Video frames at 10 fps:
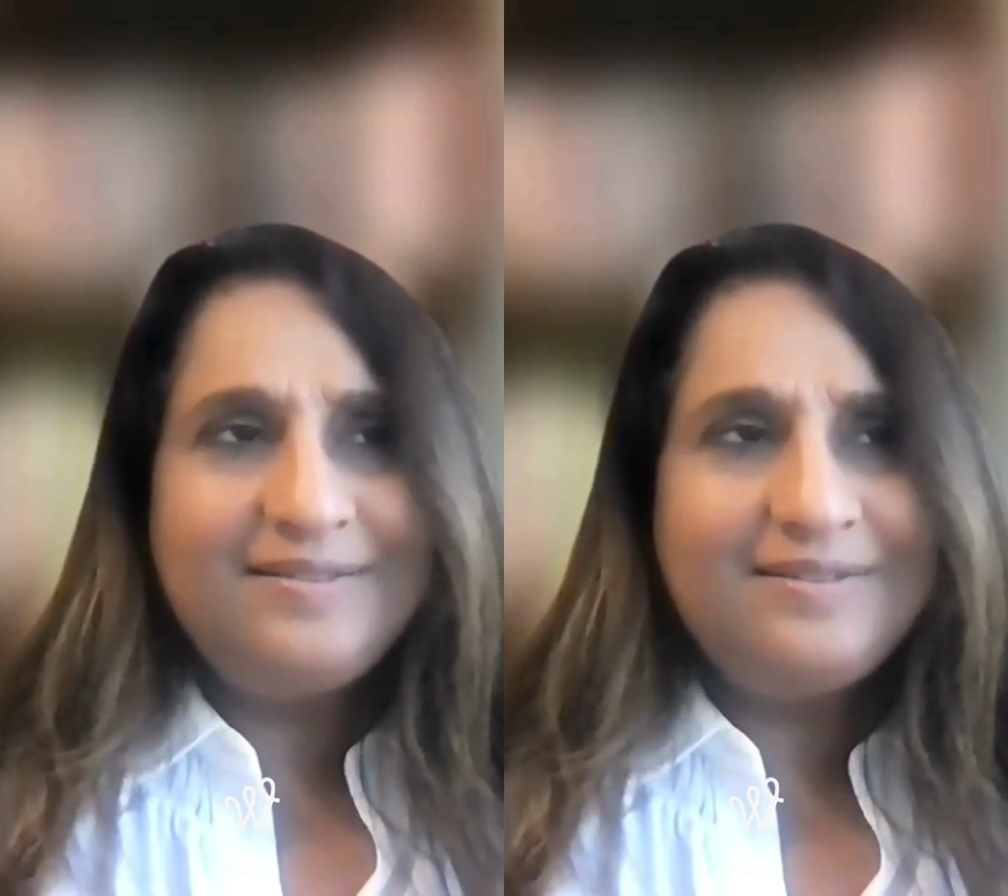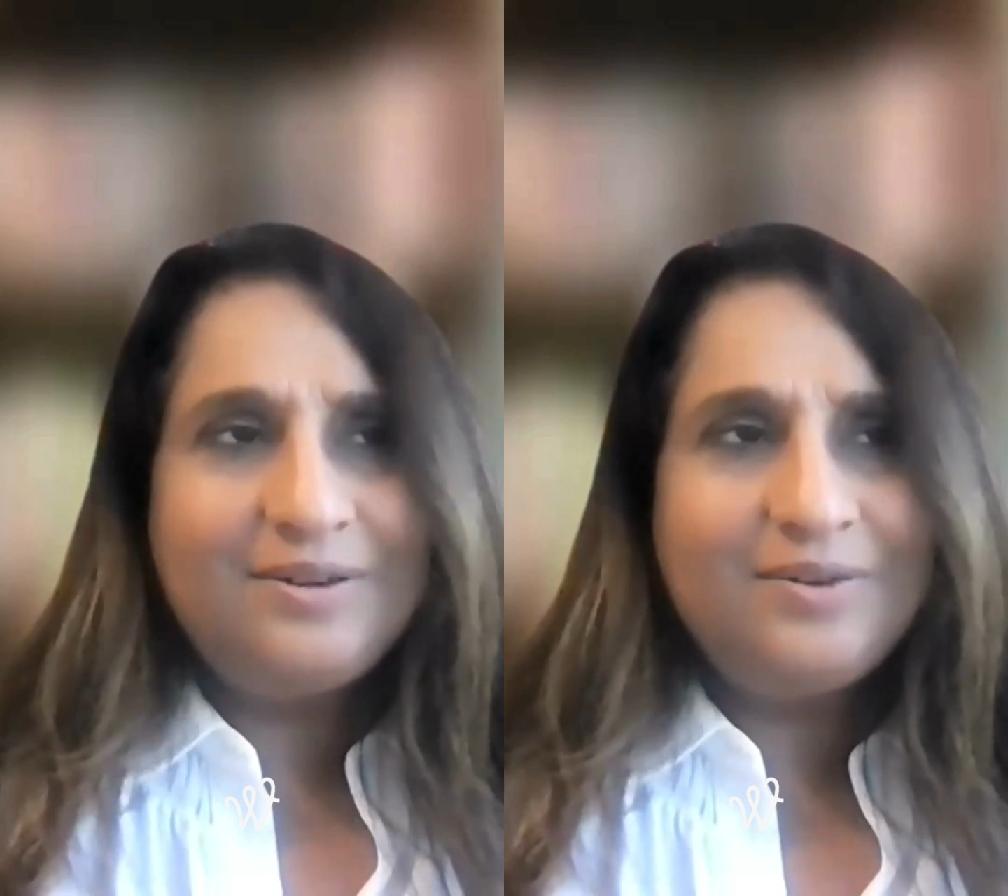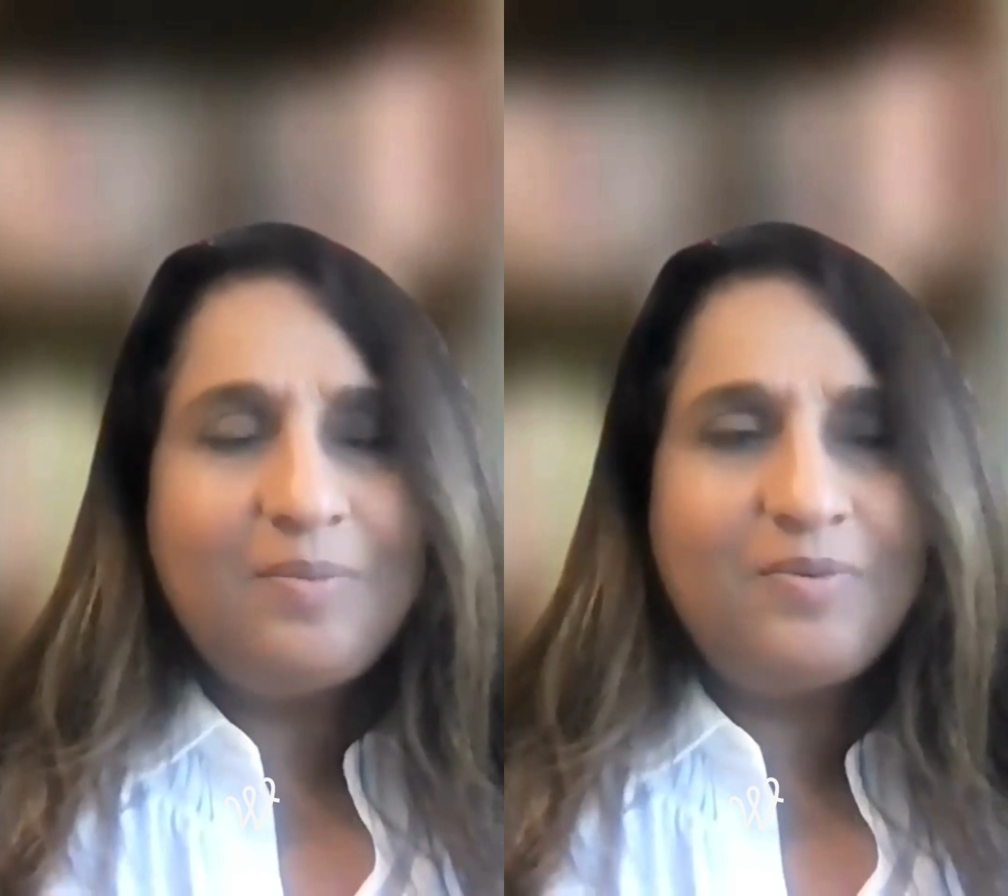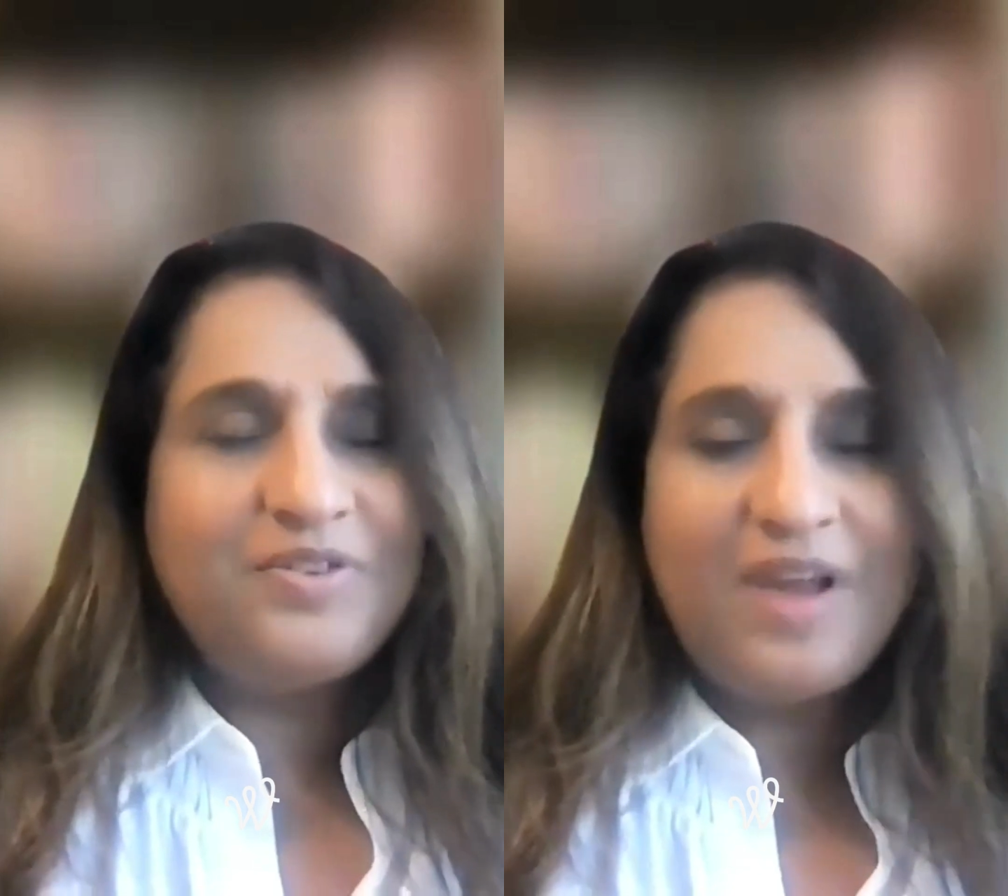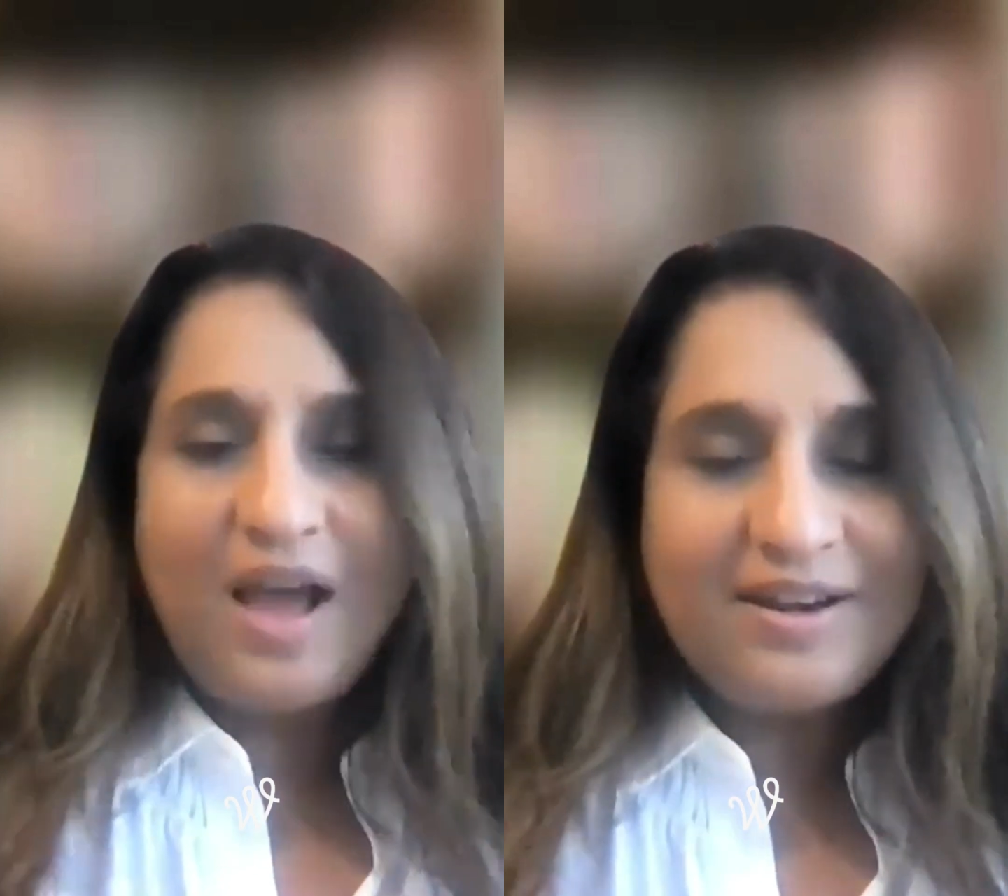grew up with
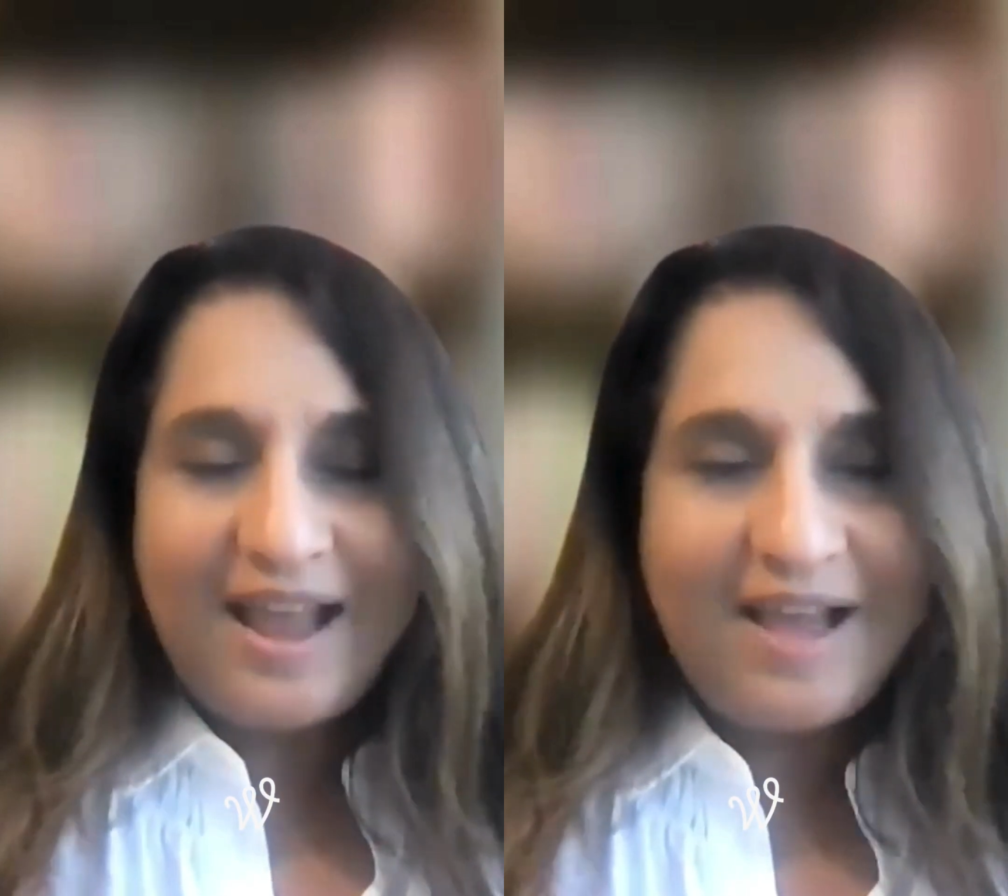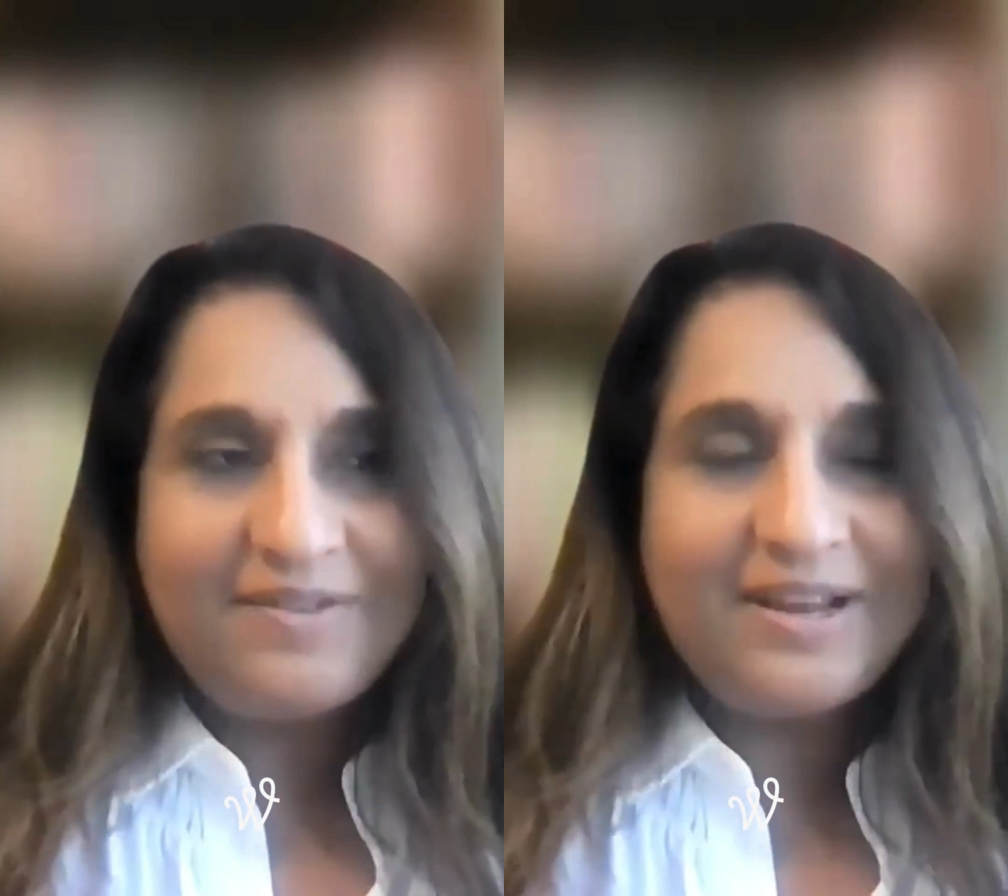not having